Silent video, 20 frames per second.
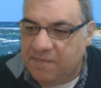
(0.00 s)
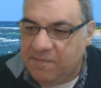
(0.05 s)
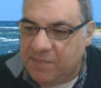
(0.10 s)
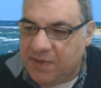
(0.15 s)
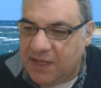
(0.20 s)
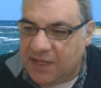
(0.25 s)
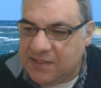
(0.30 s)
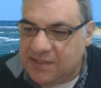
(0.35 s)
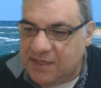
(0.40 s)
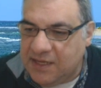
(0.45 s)

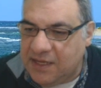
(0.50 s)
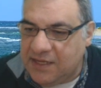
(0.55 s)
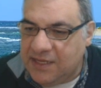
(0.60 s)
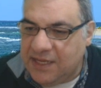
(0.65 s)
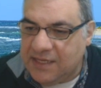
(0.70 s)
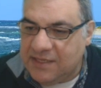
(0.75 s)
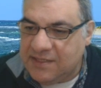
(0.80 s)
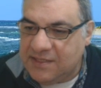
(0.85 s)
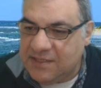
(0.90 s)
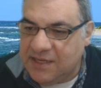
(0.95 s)
but
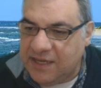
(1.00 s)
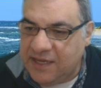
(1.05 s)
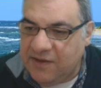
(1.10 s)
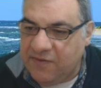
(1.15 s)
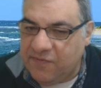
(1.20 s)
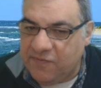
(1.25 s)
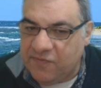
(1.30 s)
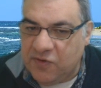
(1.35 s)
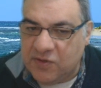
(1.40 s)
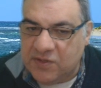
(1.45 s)
let's say
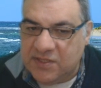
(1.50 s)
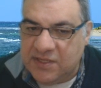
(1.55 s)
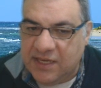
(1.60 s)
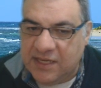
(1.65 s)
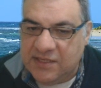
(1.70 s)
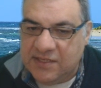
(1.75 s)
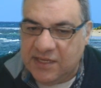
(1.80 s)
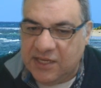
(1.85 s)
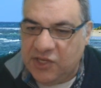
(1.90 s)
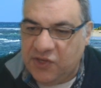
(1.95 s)
rook
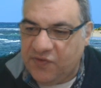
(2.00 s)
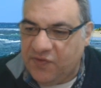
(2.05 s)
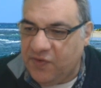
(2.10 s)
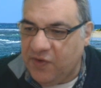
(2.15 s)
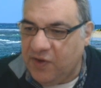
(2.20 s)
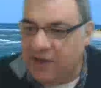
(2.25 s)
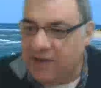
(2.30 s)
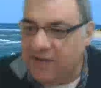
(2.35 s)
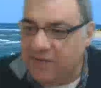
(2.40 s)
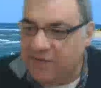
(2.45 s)
takes
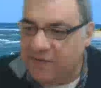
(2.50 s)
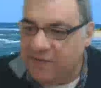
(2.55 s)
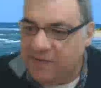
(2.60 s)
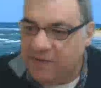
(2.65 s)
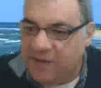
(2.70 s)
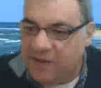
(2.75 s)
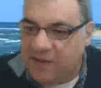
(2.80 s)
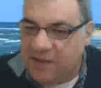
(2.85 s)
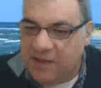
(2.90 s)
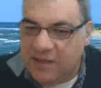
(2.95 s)
h5,
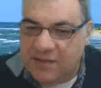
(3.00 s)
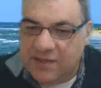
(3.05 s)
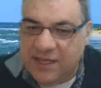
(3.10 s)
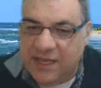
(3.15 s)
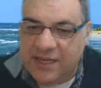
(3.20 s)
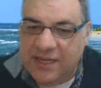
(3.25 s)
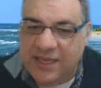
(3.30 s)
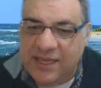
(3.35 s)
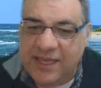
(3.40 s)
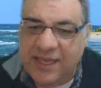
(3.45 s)

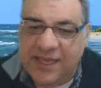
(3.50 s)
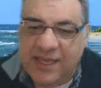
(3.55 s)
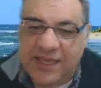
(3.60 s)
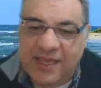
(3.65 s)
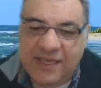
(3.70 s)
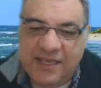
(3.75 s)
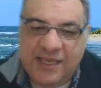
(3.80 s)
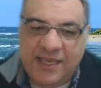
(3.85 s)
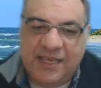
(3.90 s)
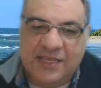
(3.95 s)
then
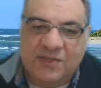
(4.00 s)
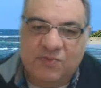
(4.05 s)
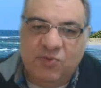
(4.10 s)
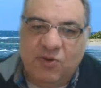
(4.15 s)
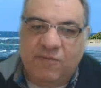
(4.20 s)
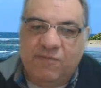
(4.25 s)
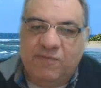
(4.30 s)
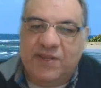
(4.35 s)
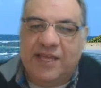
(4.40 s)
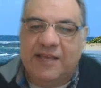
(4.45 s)
here, guess
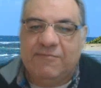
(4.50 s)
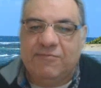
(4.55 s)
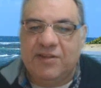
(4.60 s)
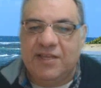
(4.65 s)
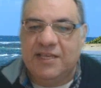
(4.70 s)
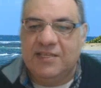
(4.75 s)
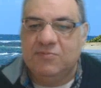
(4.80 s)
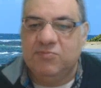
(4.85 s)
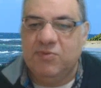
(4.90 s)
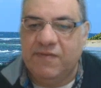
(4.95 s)
what black
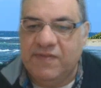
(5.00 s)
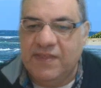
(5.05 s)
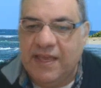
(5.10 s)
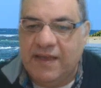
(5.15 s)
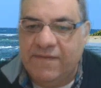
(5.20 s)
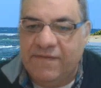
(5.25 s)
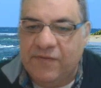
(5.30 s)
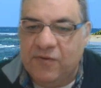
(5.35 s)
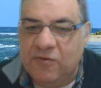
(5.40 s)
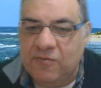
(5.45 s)
plays with
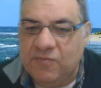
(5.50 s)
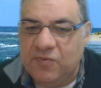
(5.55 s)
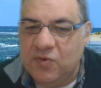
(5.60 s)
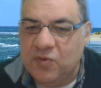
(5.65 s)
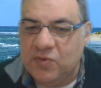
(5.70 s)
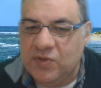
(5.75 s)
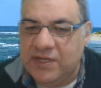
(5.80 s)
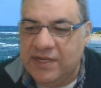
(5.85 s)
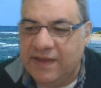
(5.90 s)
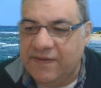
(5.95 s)
that form
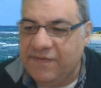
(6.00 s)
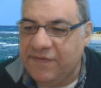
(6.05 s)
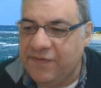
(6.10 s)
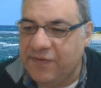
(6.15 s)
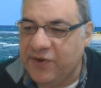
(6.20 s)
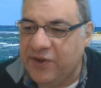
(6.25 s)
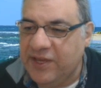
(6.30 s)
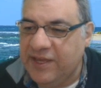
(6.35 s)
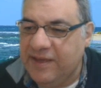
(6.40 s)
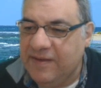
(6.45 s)
pawn on
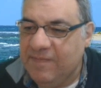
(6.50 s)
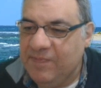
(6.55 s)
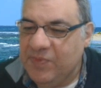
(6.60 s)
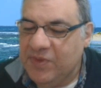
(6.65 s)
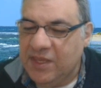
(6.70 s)
f3?